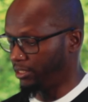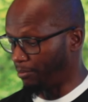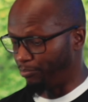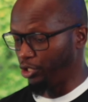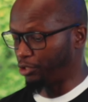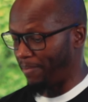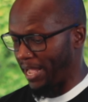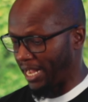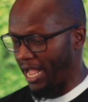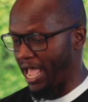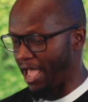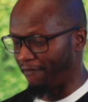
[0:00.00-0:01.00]
The pushback
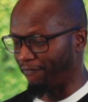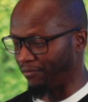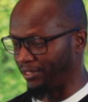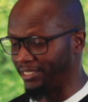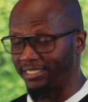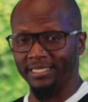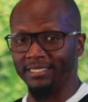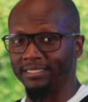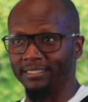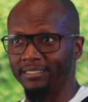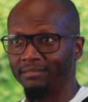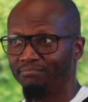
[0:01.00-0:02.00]
I have for this
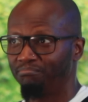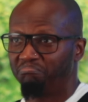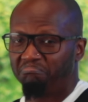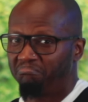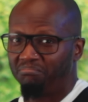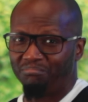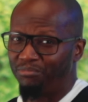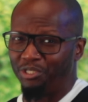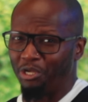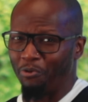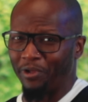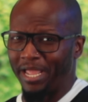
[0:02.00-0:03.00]
is,
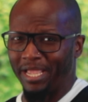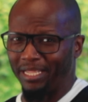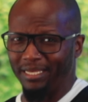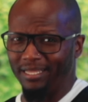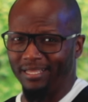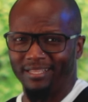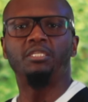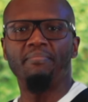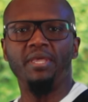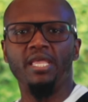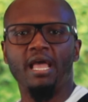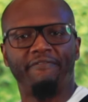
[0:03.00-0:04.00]
no, it ain't. To
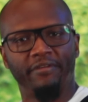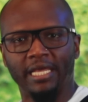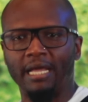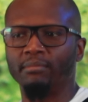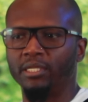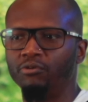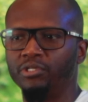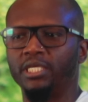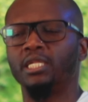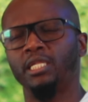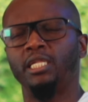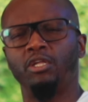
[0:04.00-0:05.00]
me, I feel like I'm losing a
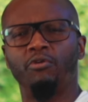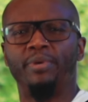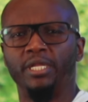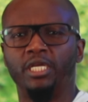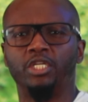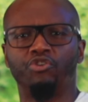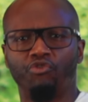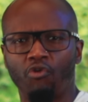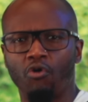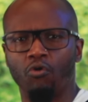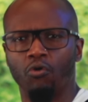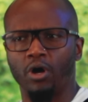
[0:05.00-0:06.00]
little bit
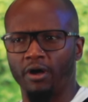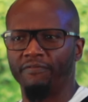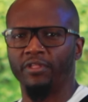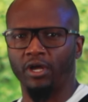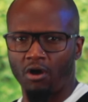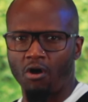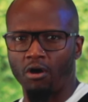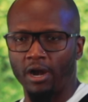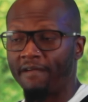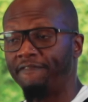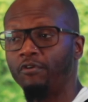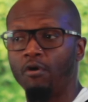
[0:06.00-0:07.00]
control of the car. I
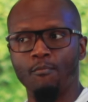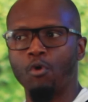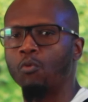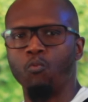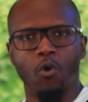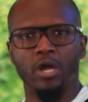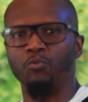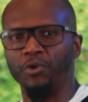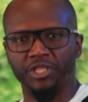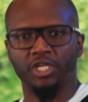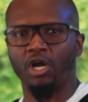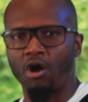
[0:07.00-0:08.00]
feel more one with
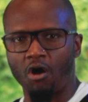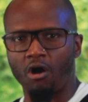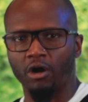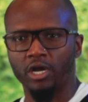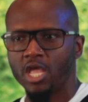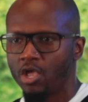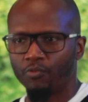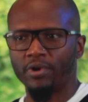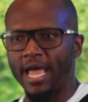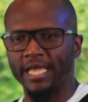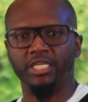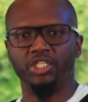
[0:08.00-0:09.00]
the car when
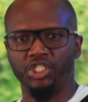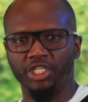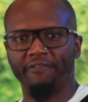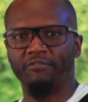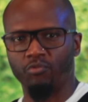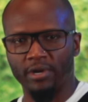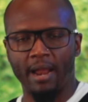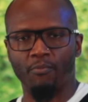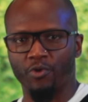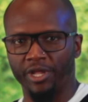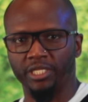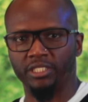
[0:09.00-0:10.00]
I can shift when I'm
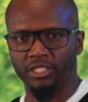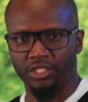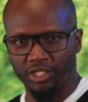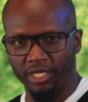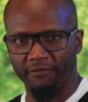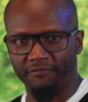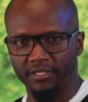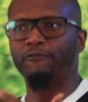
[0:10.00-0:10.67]
ready to shift.